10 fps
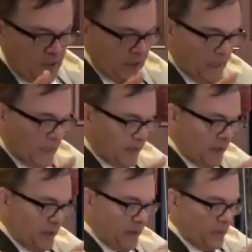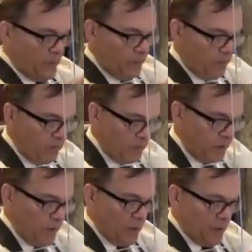again, um,
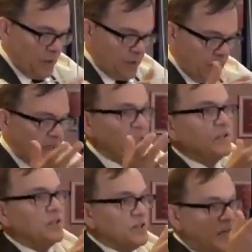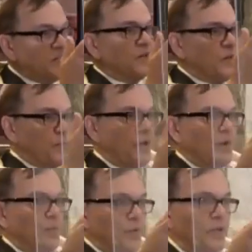taking the text of the prayer book,